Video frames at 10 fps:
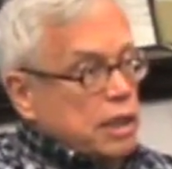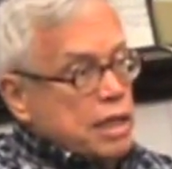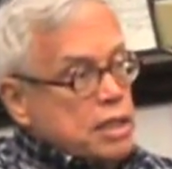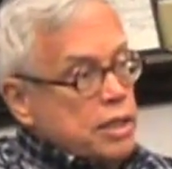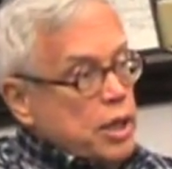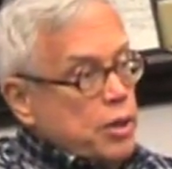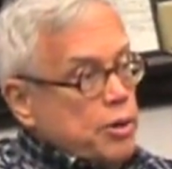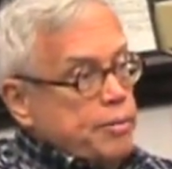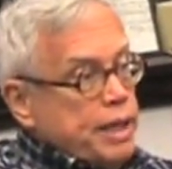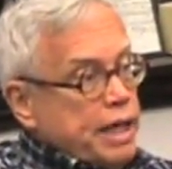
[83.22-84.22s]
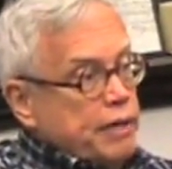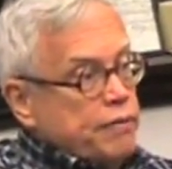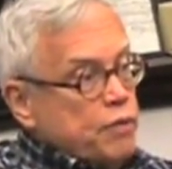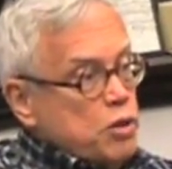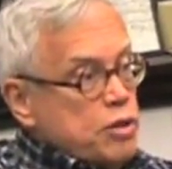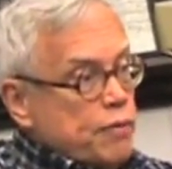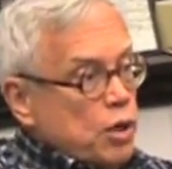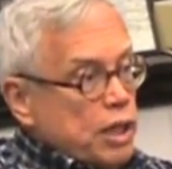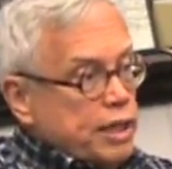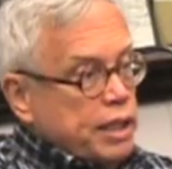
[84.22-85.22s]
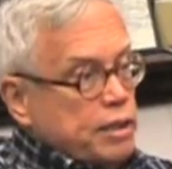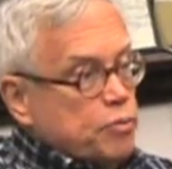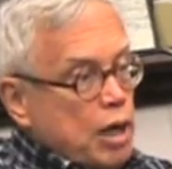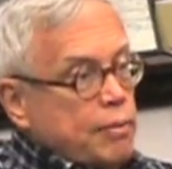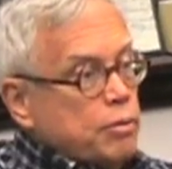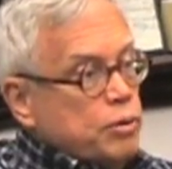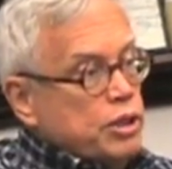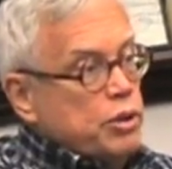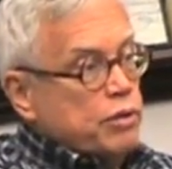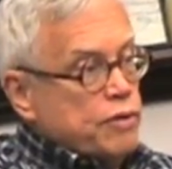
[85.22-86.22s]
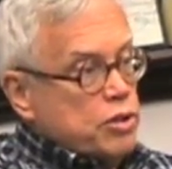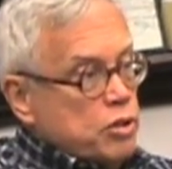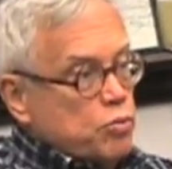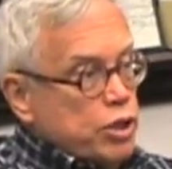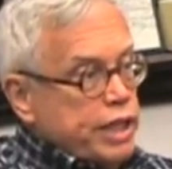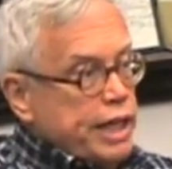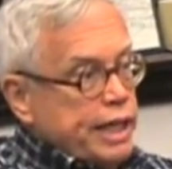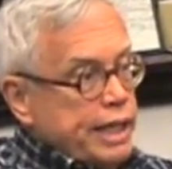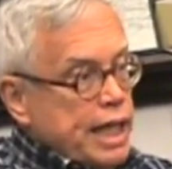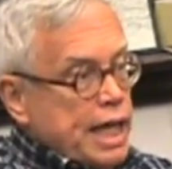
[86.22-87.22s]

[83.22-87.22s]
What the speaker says: yes and no. I mean, first of all, I think the problem with universal pre-K